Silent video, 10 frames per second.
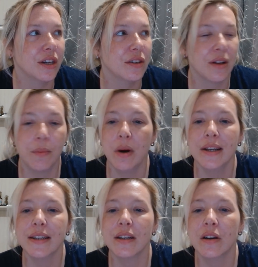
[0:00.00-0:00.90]
like why
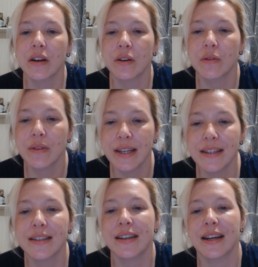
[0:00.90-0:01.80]
didn't I call
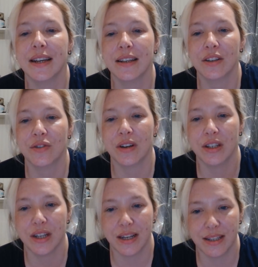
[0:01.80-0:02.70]
yesterday to try and
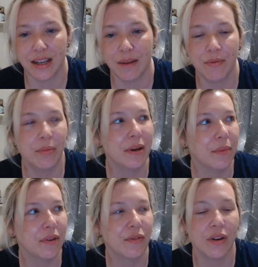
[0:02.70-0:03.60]
chase it? I probably
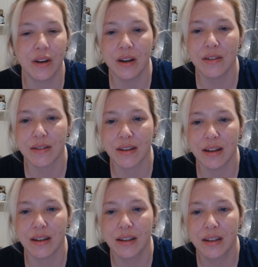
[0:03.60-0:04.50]
would have got an
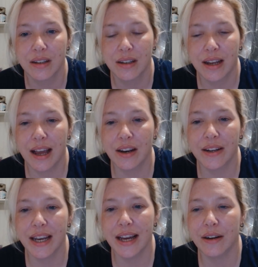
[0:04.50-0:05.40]
answer. And
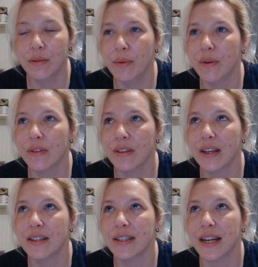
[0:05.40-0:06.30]
like now, we're on
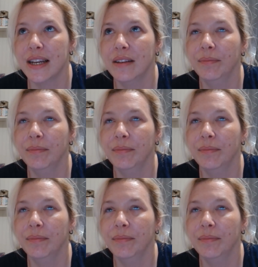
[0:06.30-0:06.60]
Thursday.